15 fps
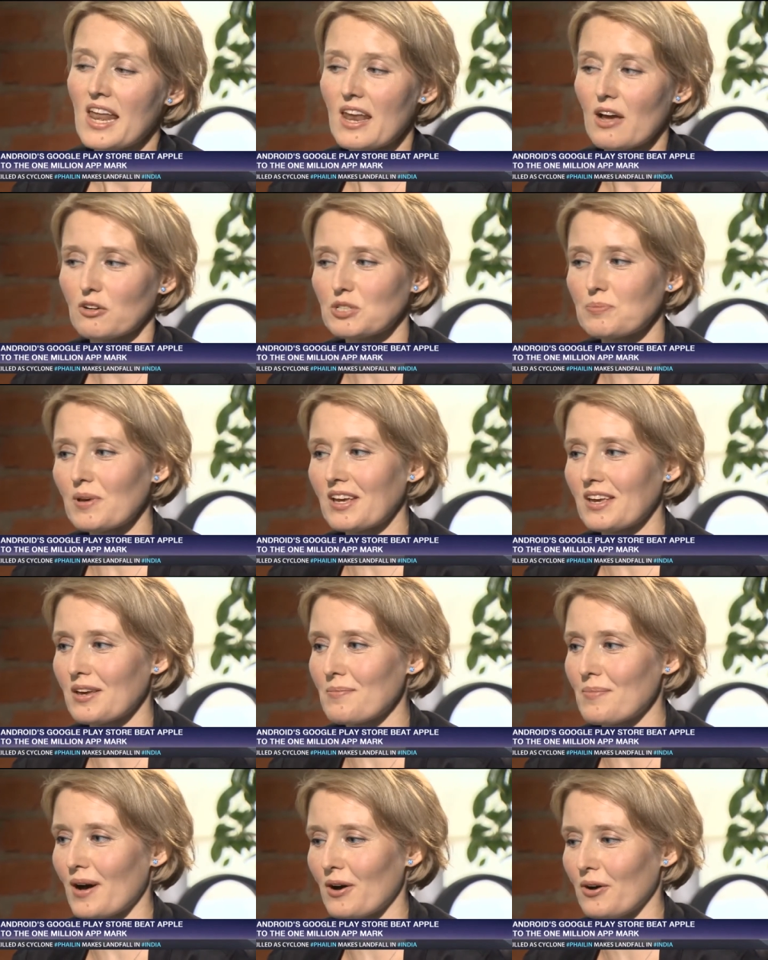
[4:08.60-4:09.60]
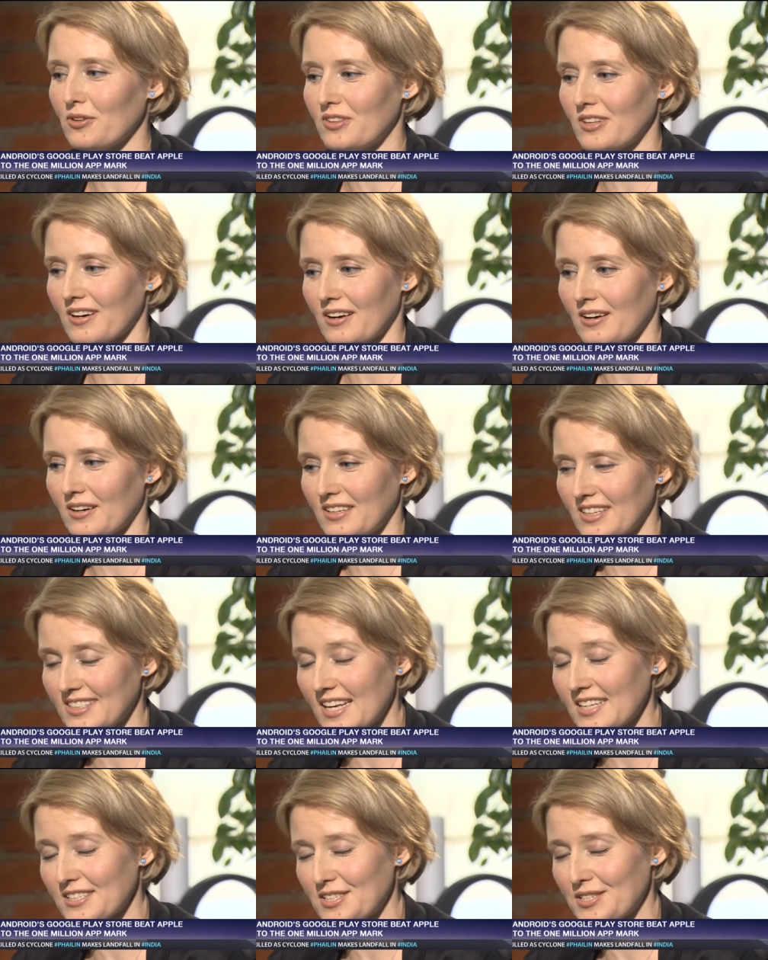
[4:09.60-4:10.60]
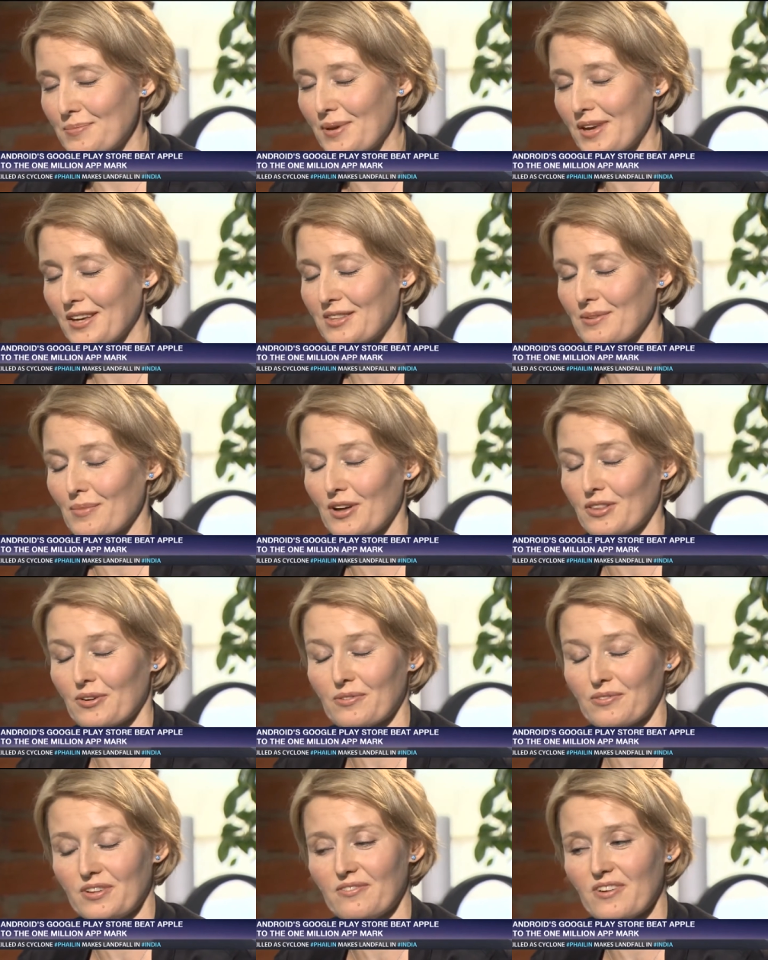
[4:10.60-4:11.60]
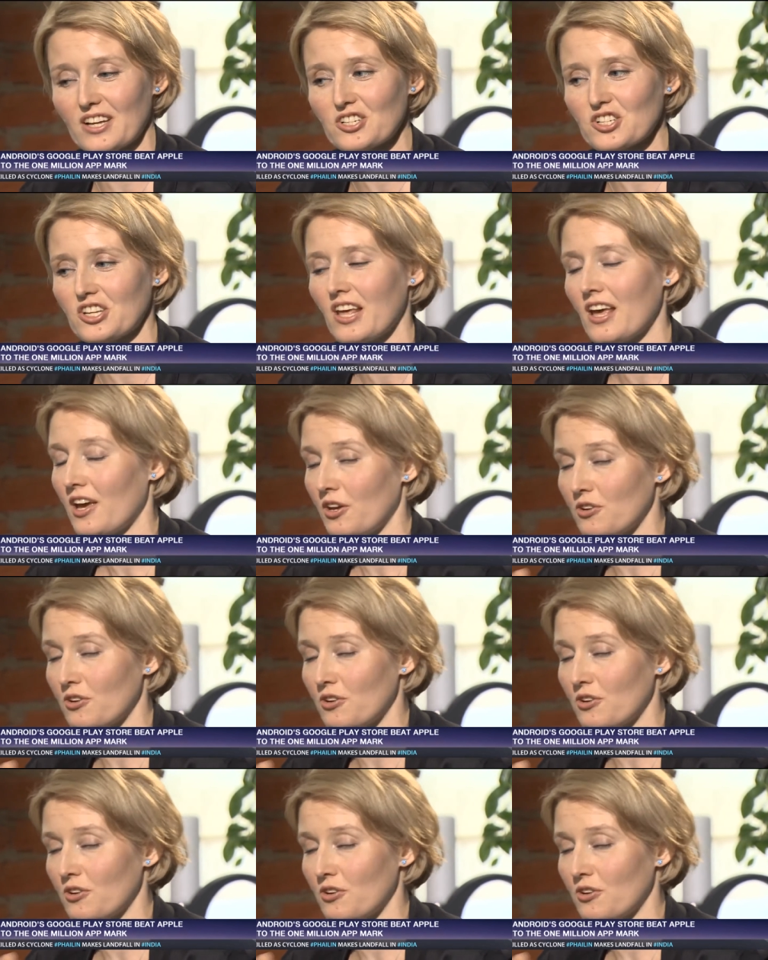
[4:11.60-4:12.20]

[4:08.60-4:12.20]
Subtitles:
Now, speaking about necessity being the mother of invention,